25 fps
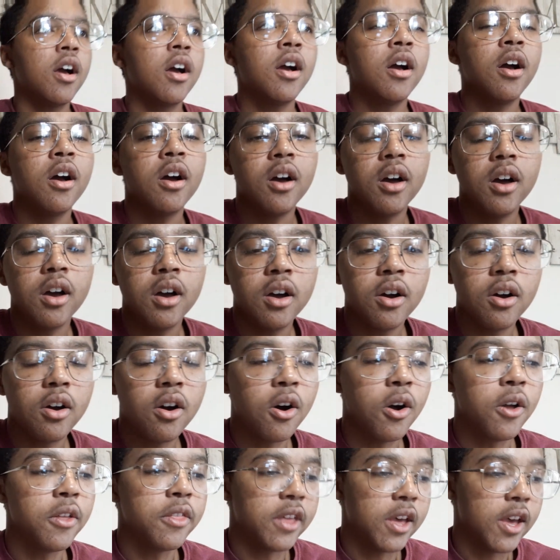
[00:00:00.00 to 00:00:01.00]

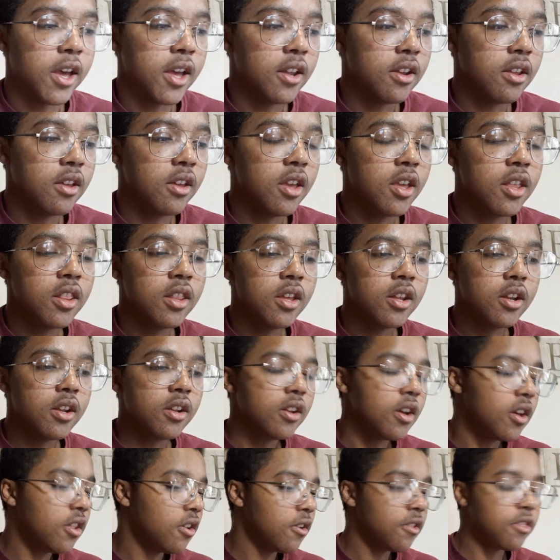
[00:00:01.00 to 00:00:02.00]
all that. And then
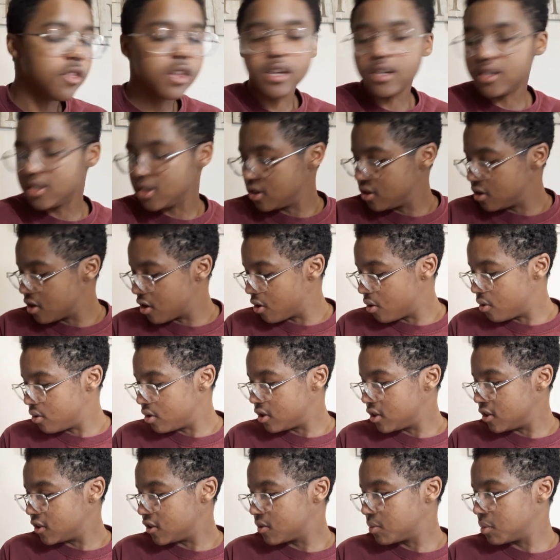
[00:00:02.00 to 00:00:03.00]
another thing to
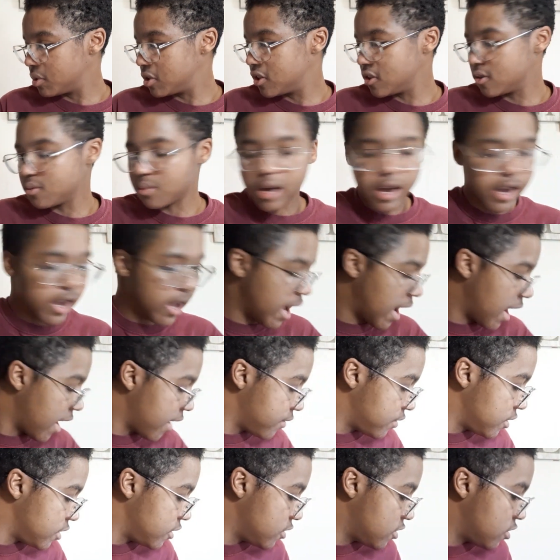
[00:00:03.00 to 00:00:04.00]
note is, which is why I
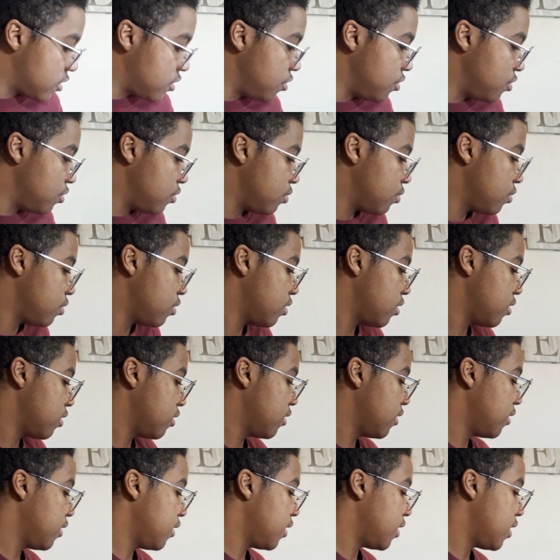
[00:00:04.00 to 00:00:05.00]
have these two
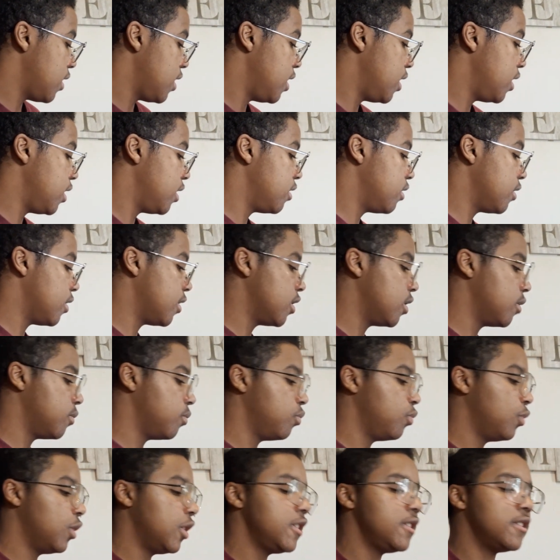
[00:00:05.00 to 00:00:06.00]
in
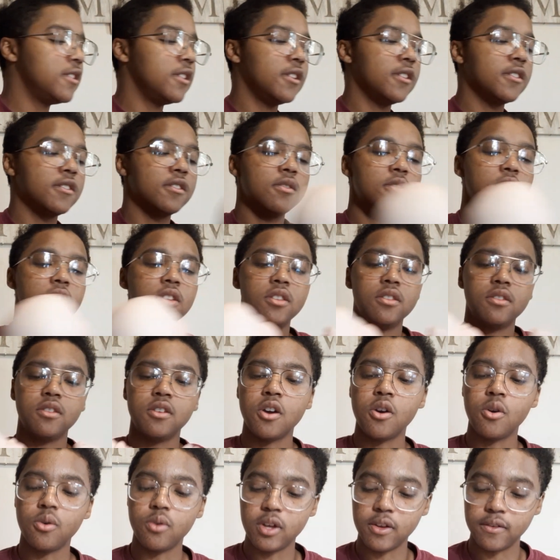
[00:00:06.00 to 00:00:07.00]
onesies, you need to
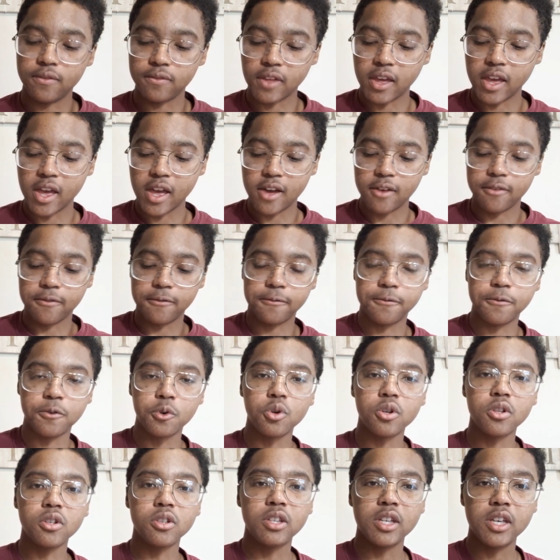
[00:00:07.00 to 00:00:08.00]
note if they have
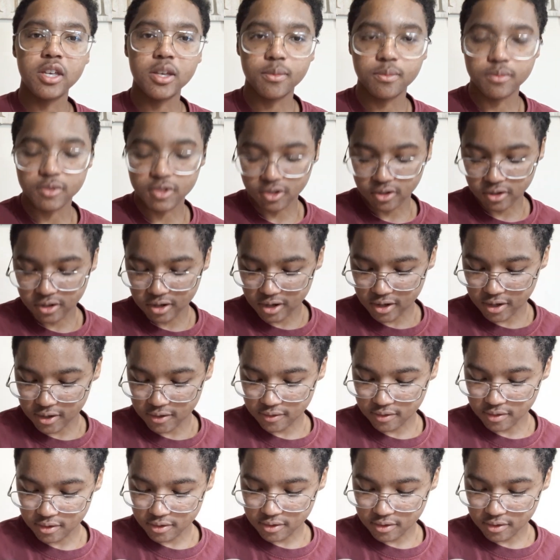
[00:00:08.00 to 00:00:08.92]
full limbs or not.